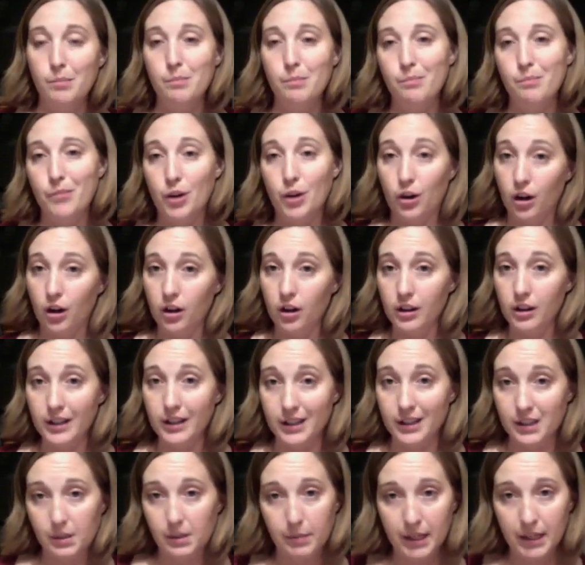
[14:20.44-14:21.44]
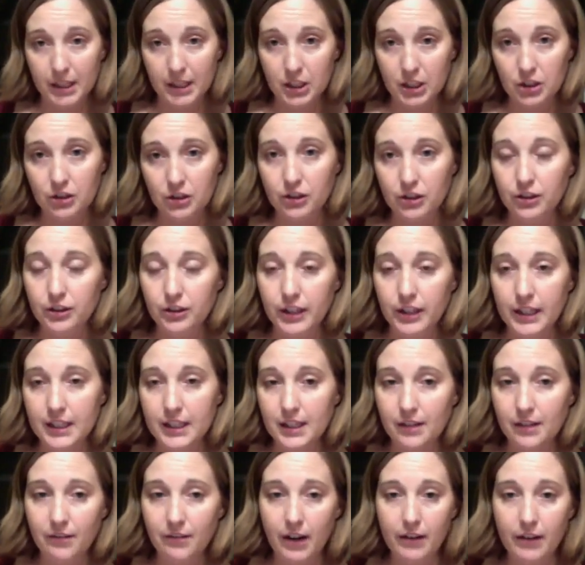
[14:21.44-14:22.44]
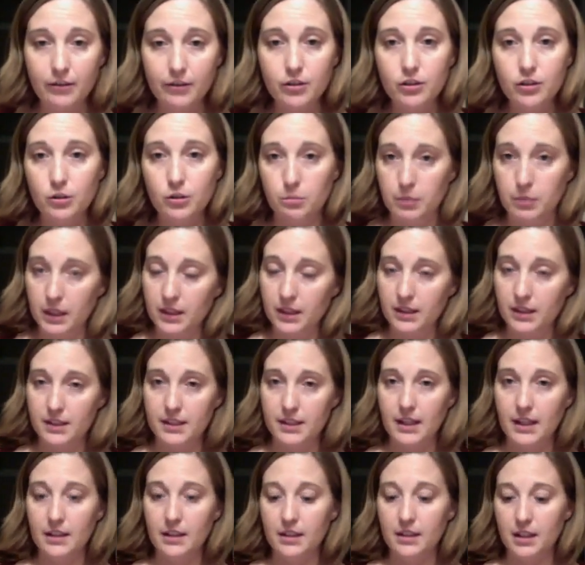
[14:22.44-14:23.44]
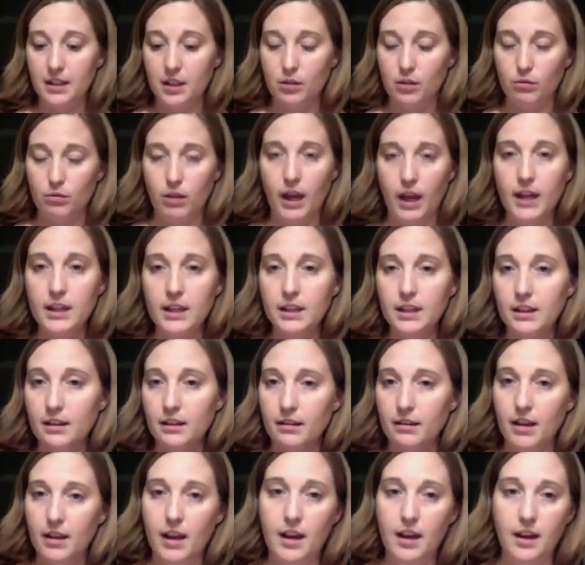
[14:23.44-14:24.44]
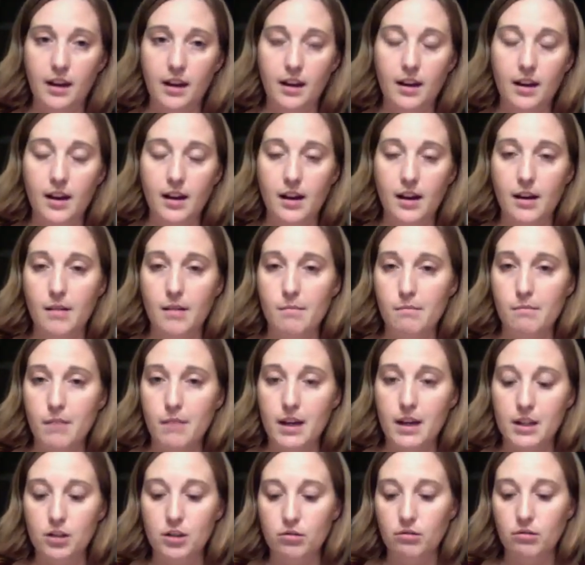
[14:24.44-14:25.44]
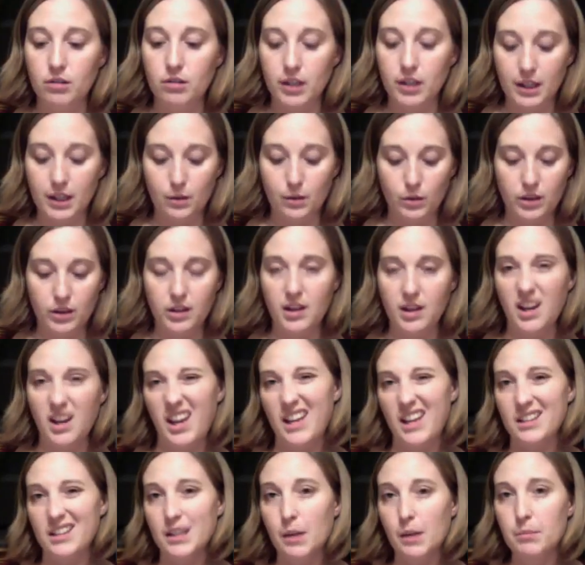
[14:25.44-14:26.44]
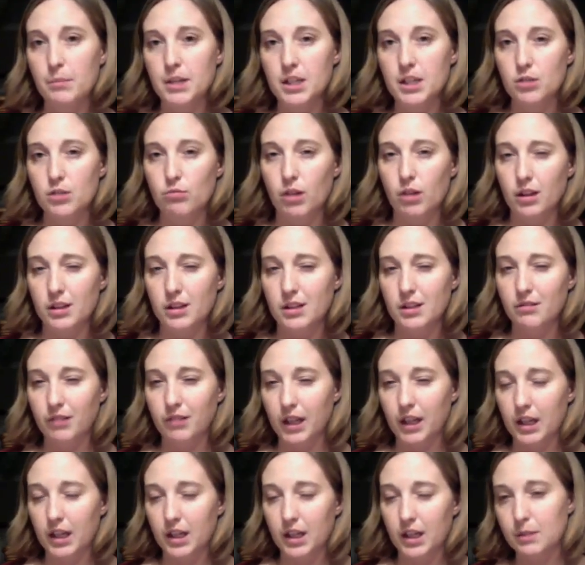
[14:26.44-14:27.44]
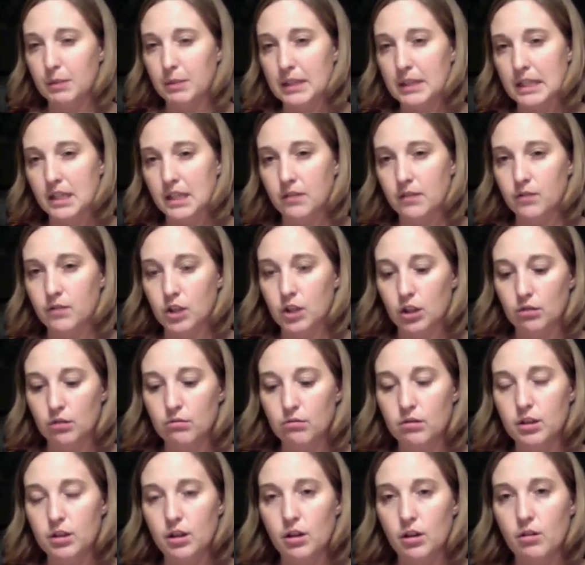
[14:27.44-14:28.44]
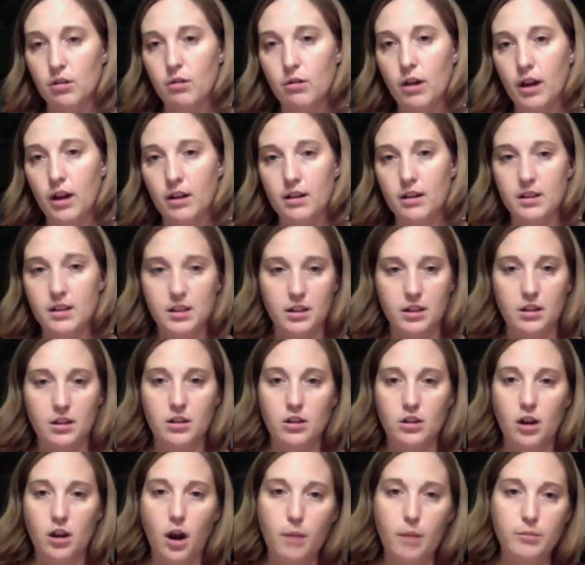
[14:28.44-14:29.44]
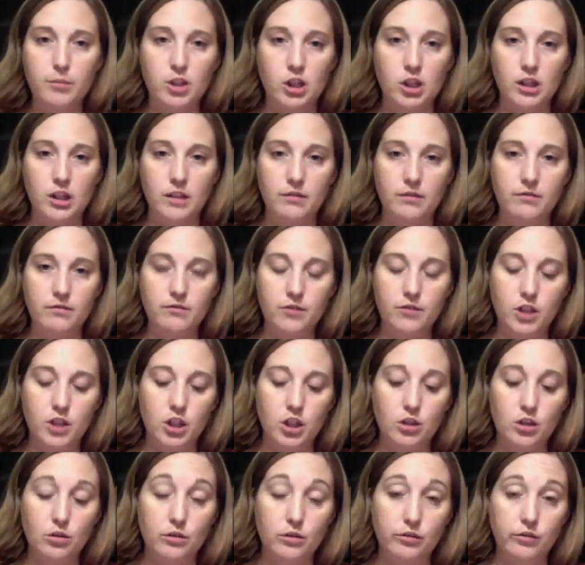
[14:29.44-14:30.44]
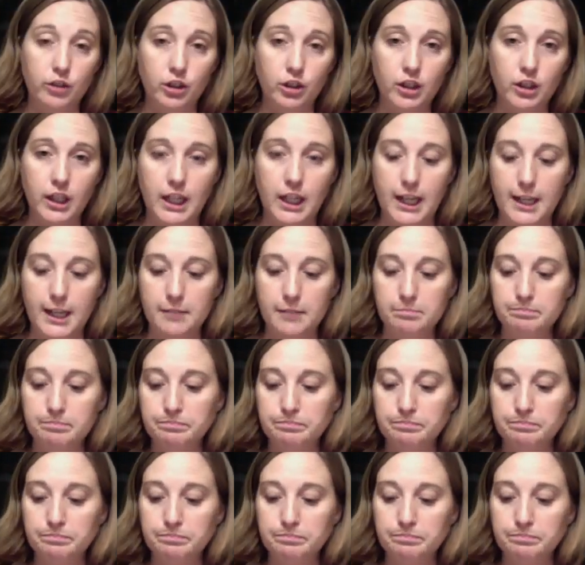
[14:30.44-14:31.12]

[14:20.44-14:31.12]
they're all antibacterial and antiviral, so pick the scent that you like, and you can clean with it. And lemon is relatively inexpensive too, so it's a good option to use for cleaning.